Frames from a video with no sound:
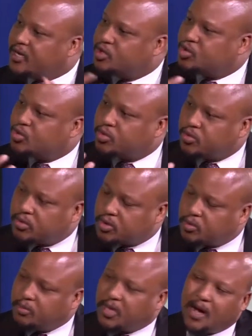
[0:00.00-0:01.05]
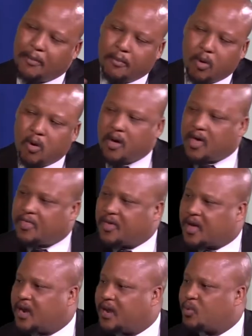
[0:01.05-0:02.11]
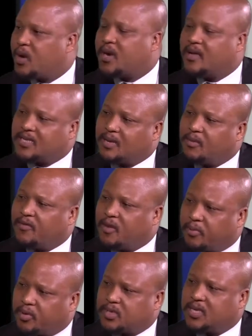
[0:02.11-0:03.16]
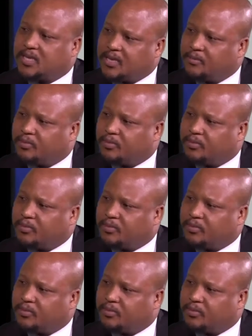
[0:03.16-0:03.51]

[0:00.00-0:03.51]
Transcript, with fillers: into to become more ethical, and what are some of the processes and